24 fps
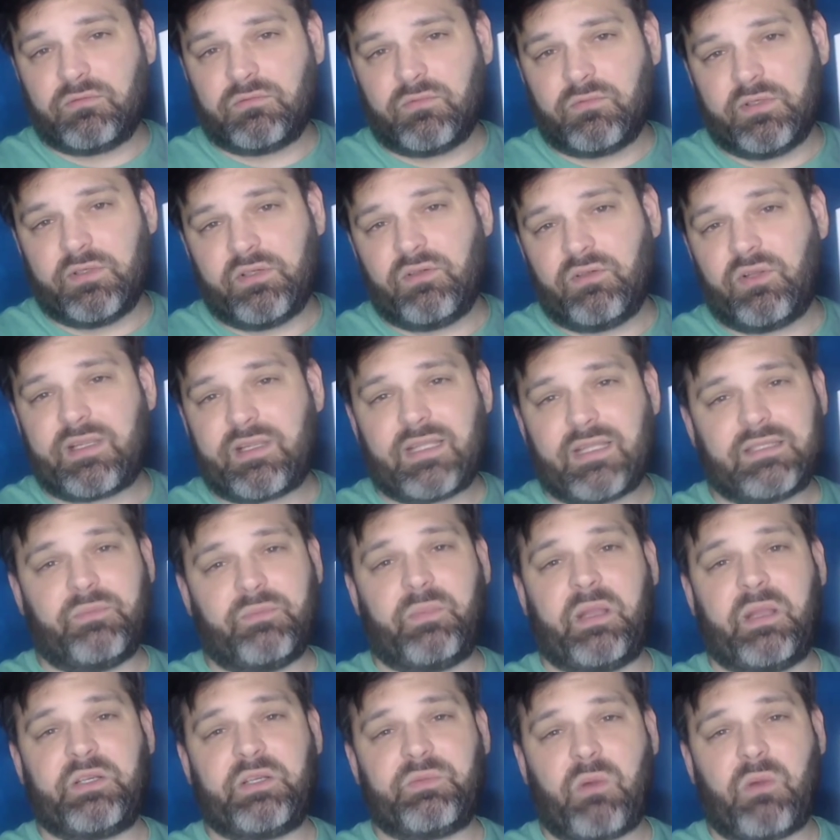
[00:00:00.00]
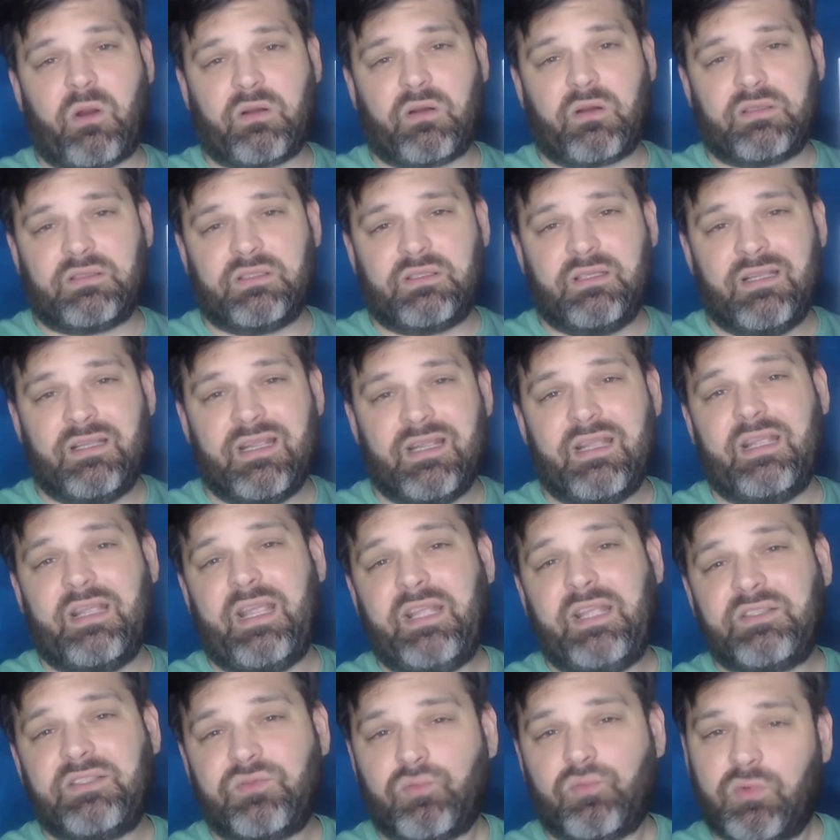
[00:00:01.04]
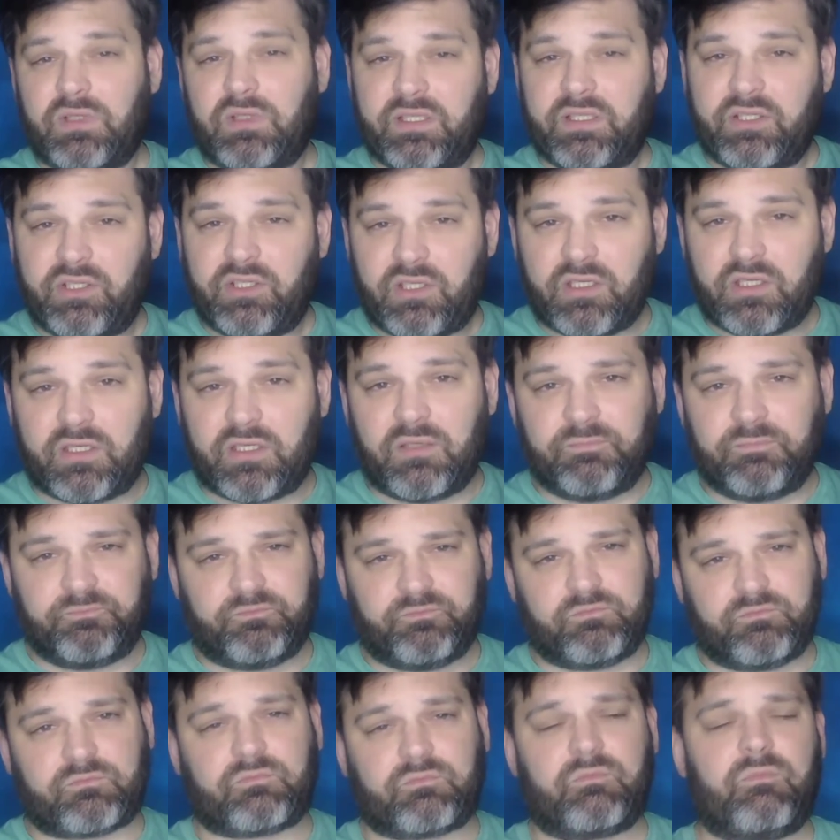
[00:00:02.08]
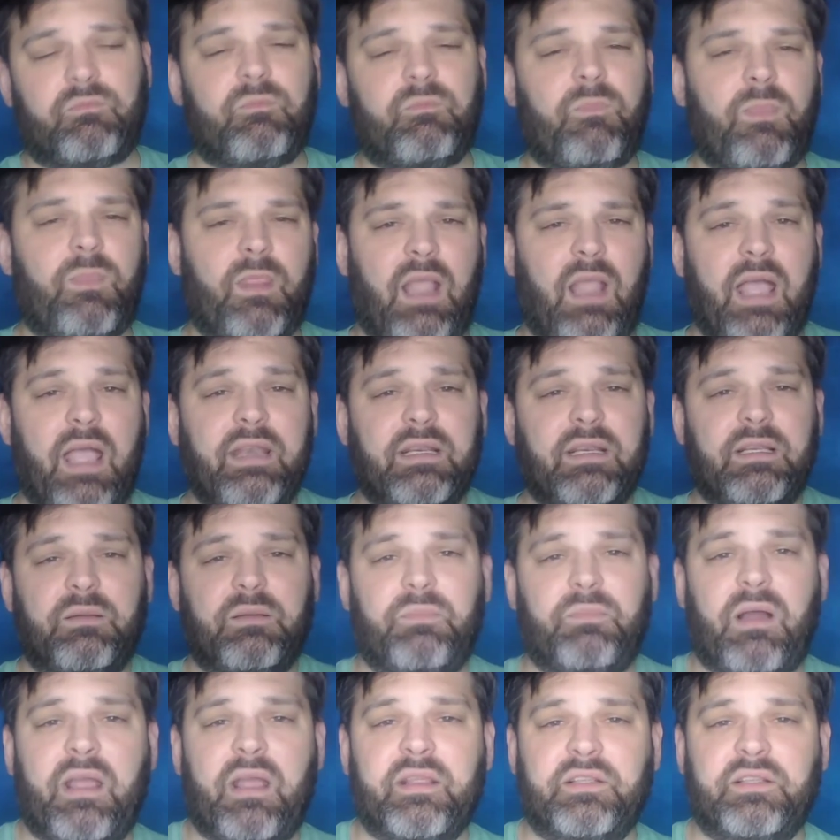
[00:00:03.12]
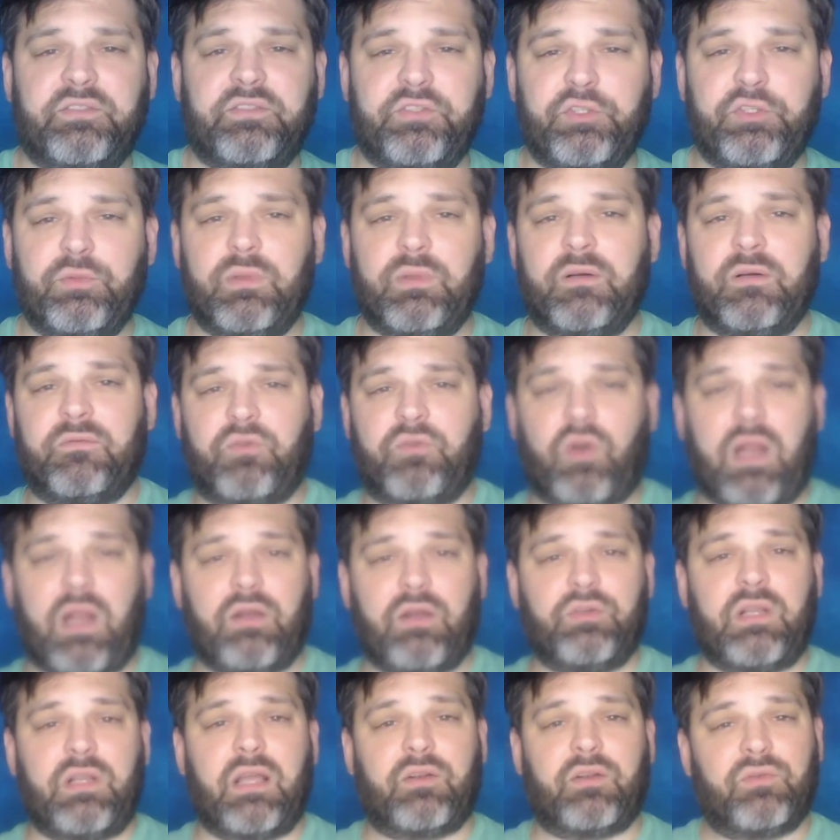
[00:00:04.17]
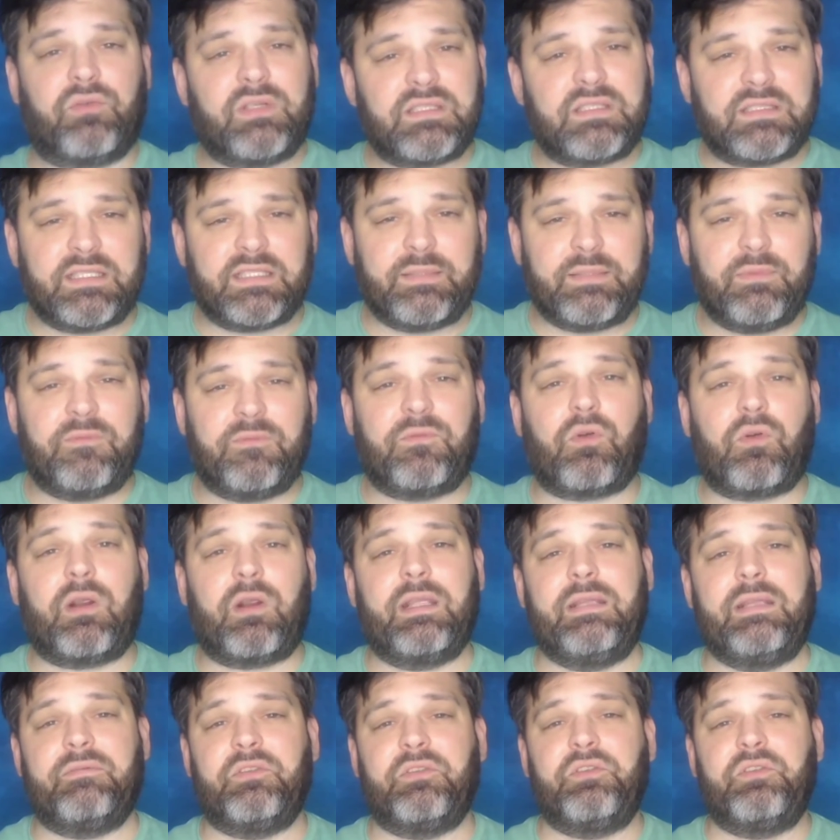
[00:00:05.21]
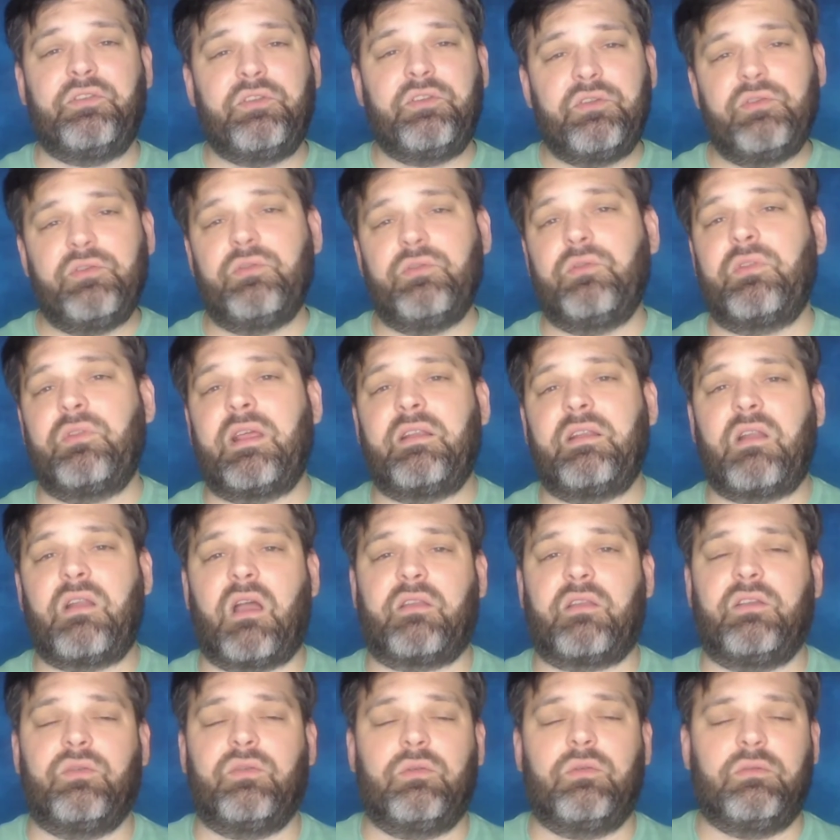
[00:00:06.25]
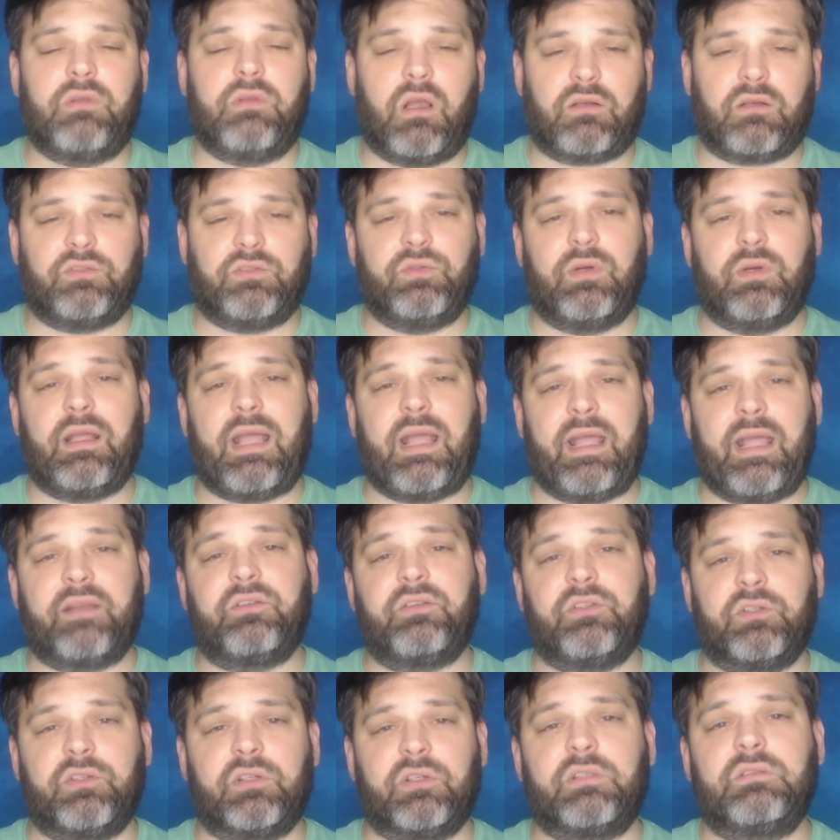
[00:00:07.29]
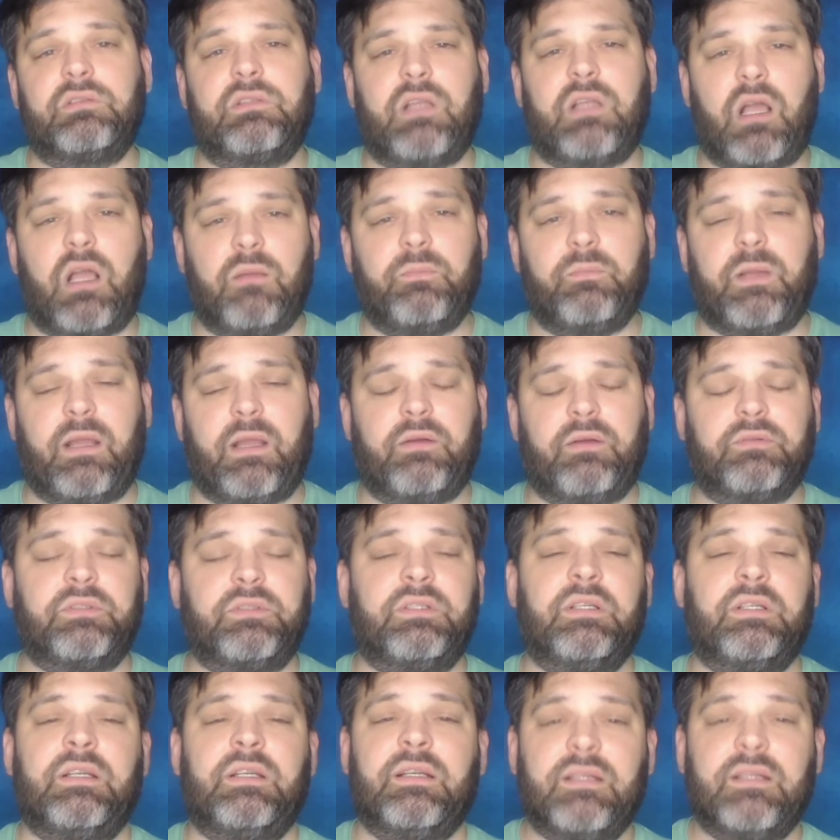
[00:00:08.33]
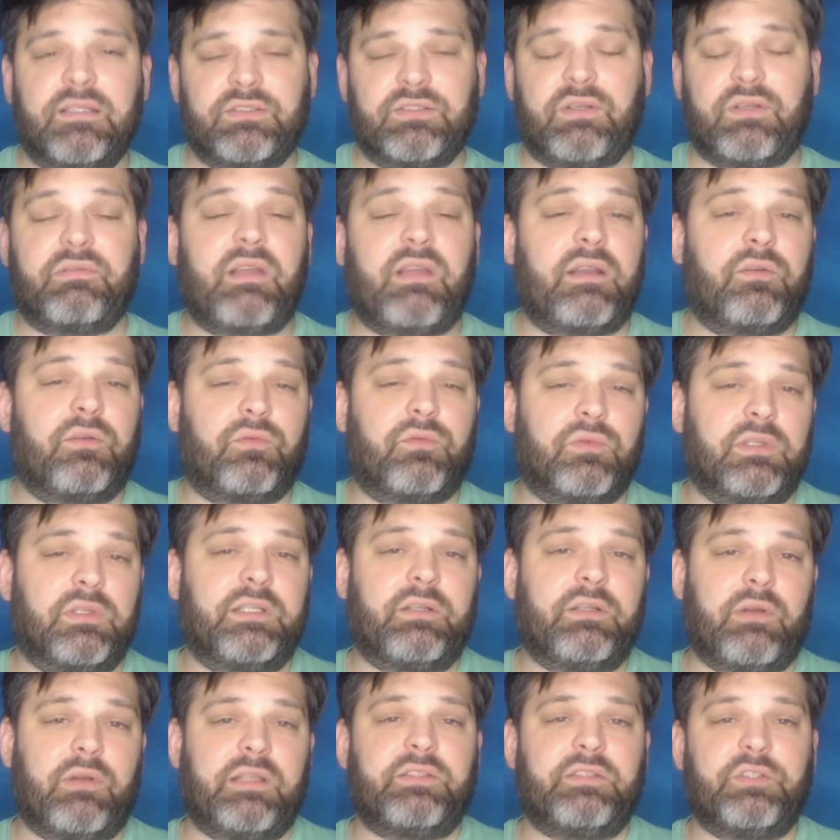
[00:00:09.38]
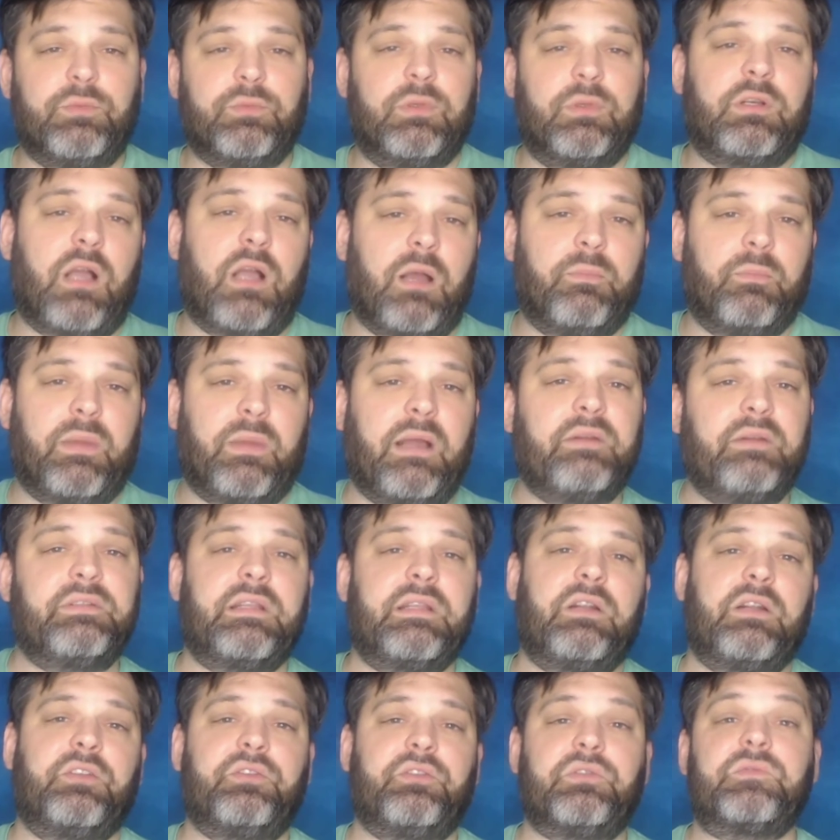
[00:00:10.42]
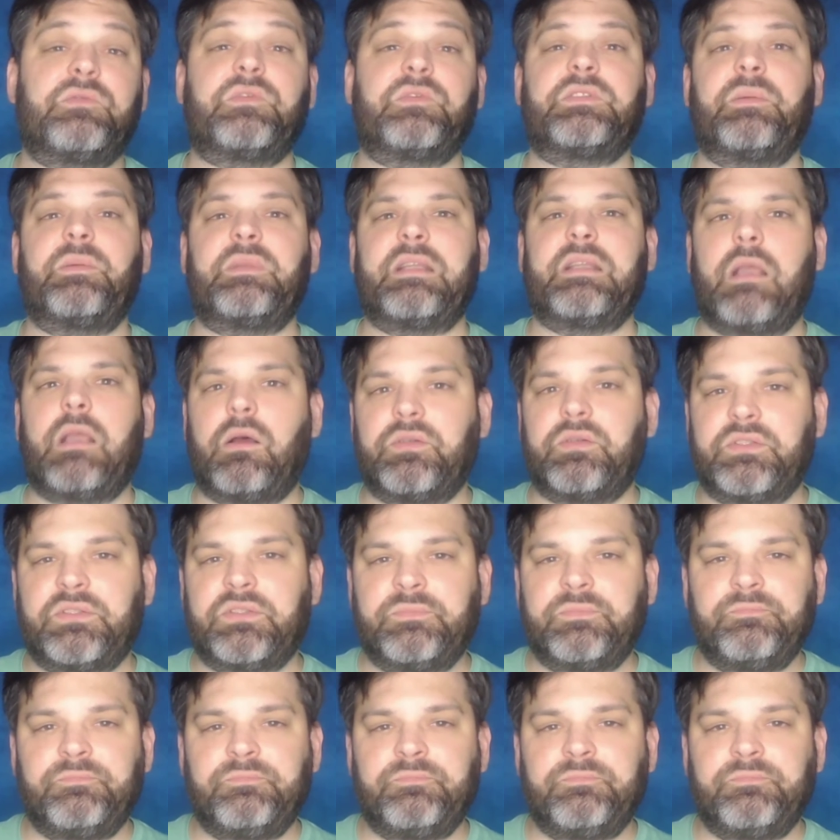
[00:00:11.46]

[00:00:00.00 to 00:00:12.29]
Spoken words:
When you look at the benchmarks, it's really good. I ended up buying a tube of Cryonaut Grizzly before I even knew that Noctua had good compound. So I've got a really great tube of compound that I'll use for something else.